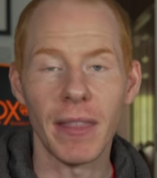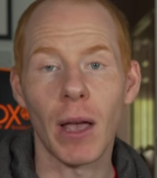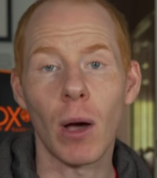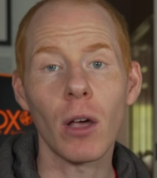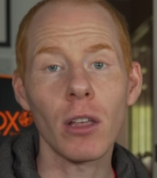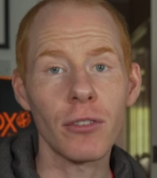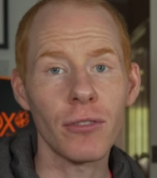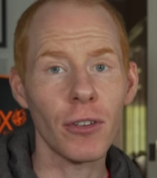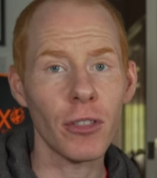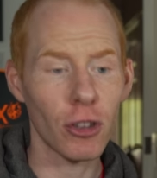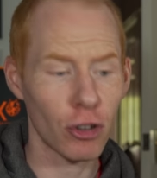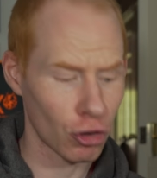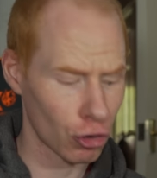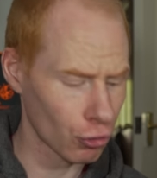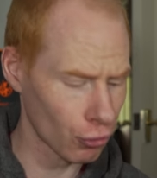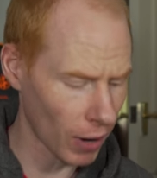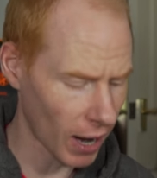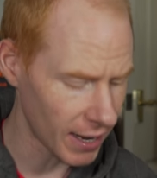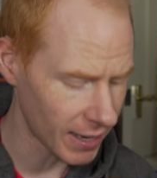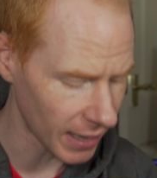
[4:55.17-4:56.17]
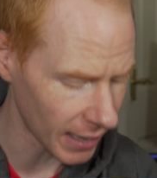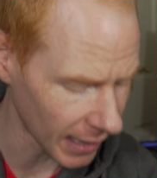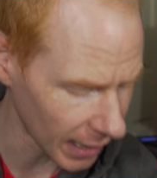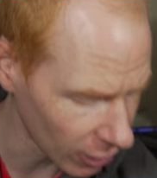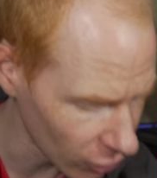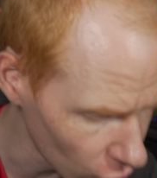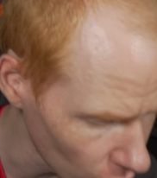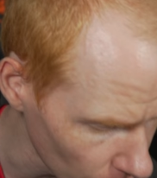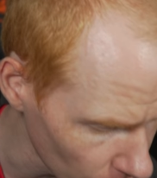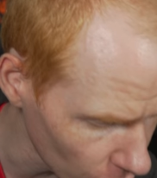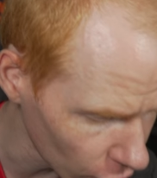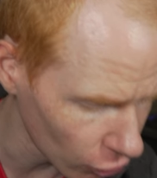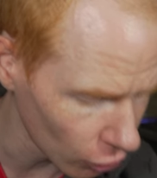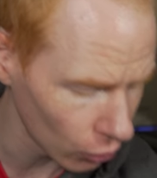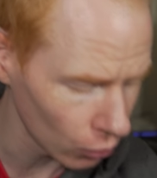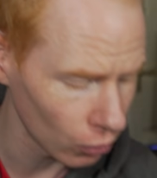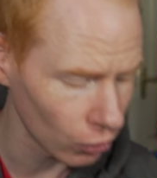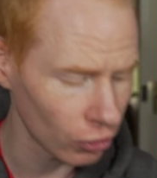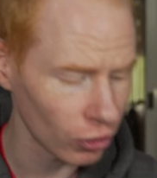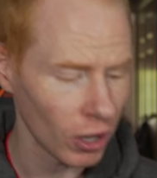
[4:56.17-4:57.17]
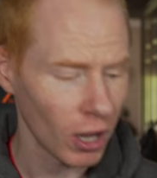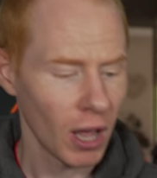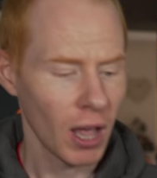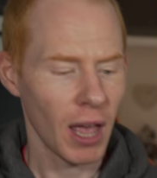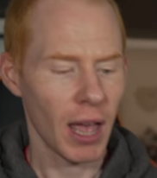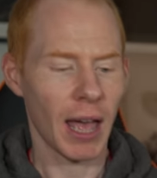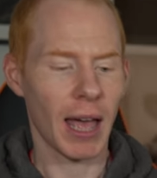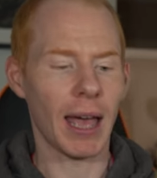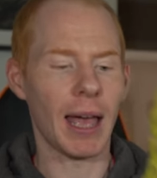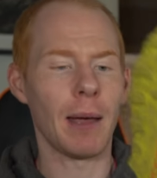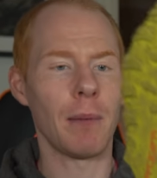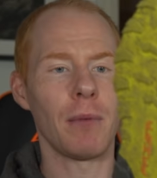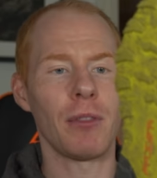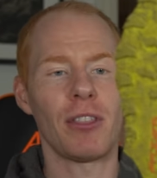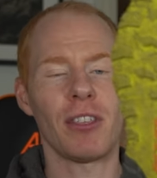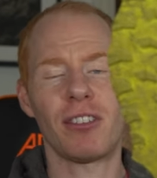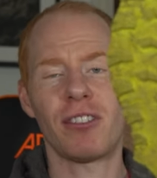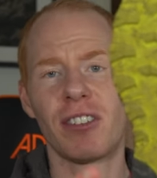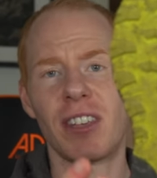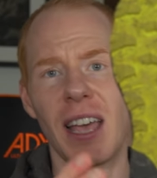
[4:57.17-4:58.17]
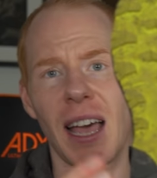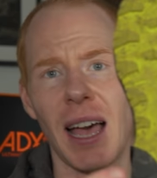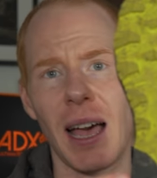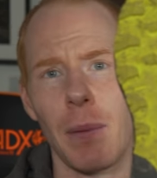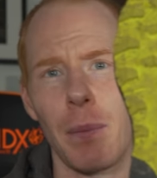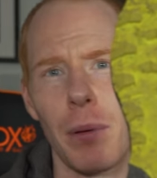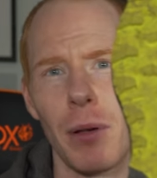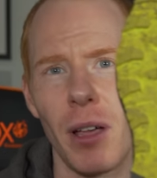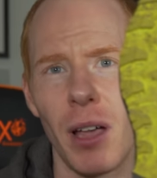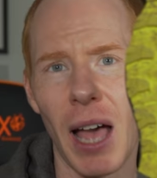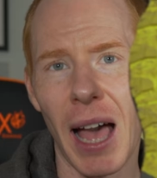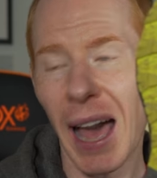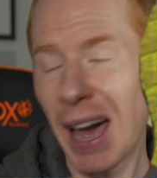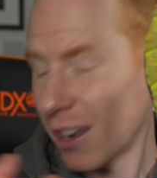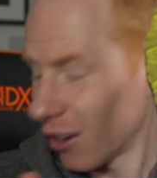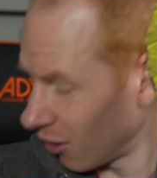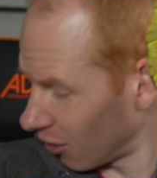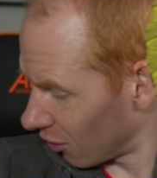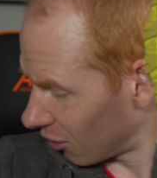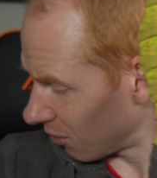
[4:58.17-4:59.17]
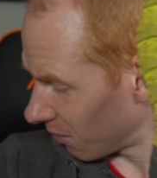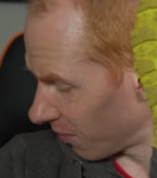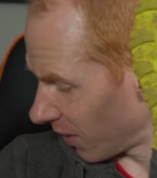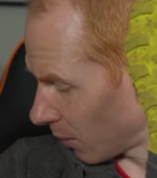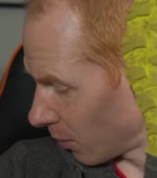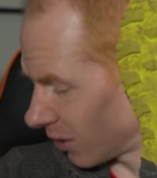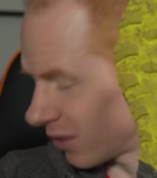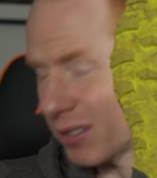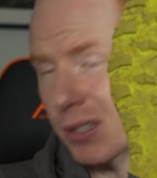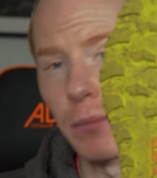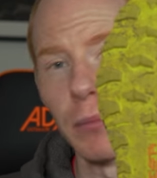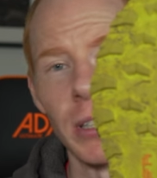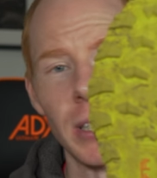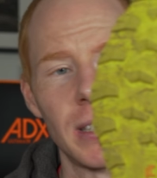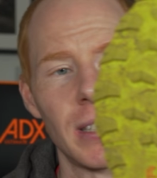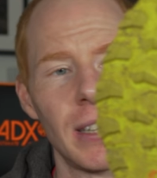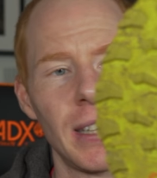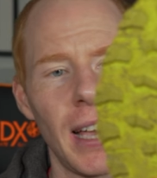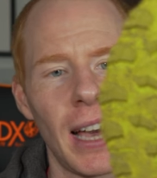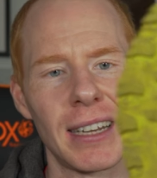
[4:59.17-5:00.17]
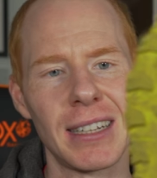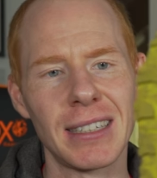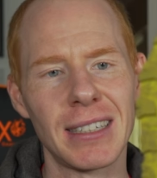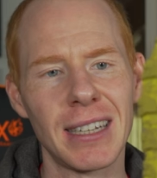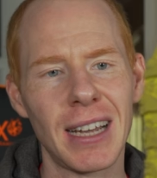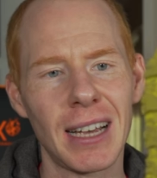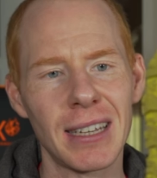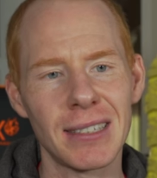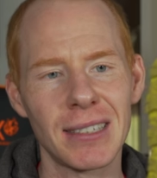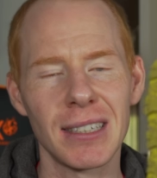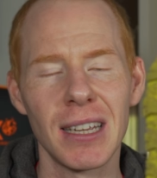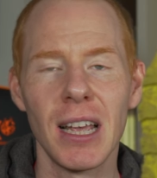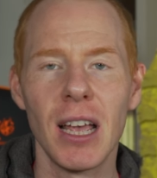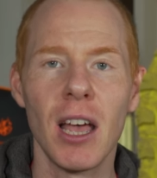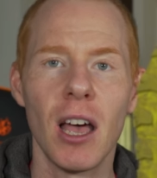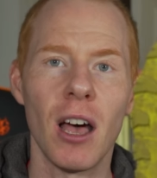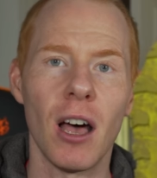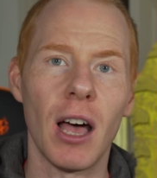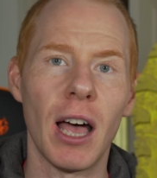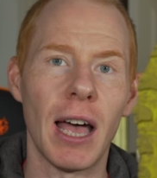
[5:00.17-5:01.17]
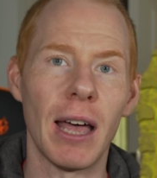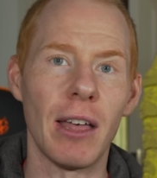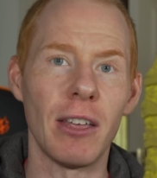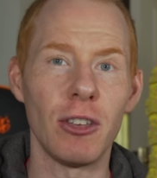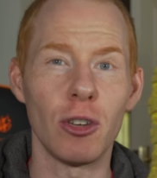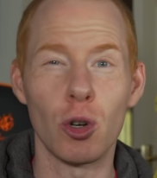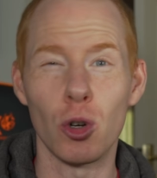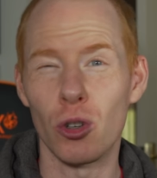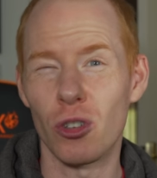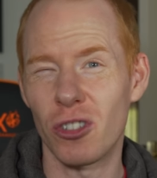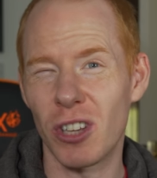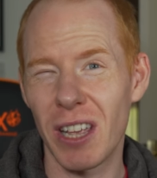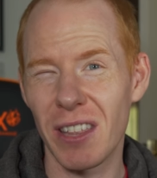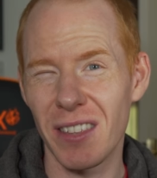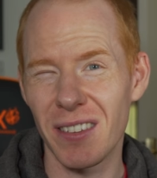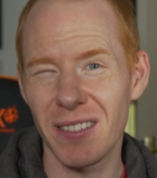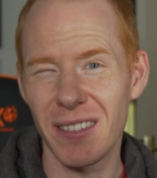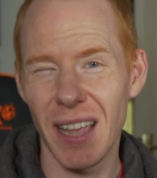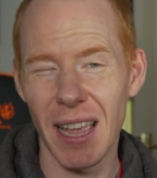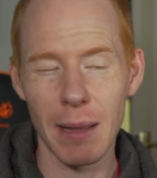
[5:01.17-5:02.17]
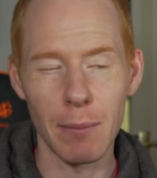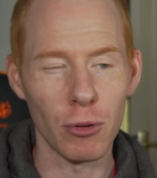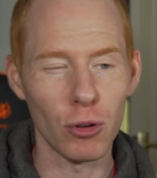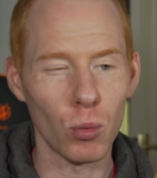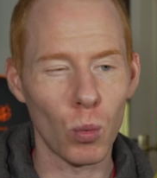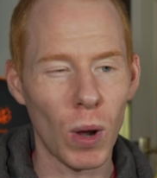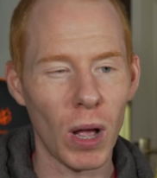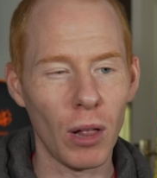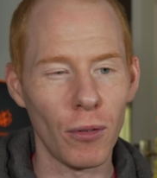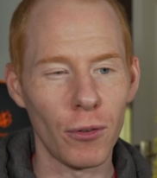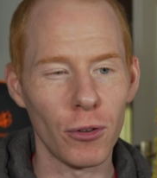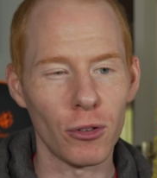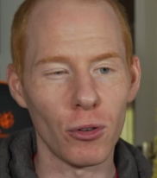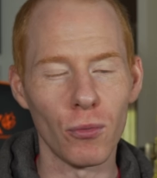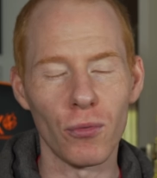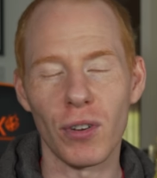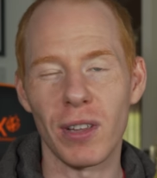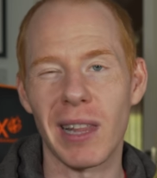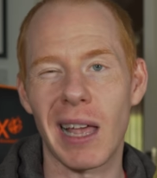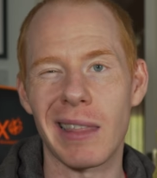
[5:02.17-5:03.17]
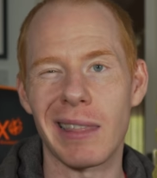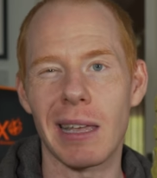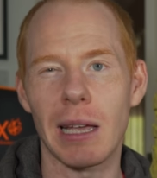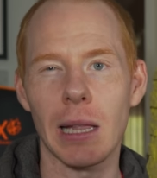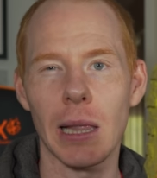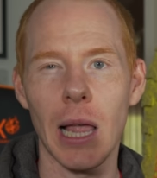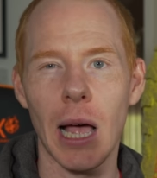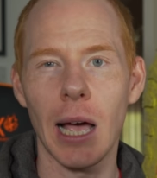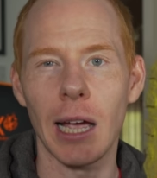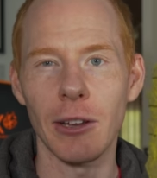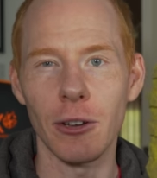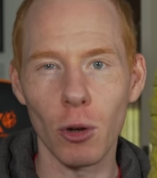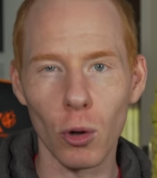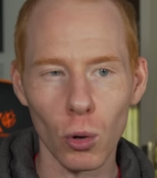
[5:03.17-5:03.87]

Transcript: Now, as for the tread against other shoes, the Scarpa, and very similar to the Adidas, you could say the same as well for something like the Glide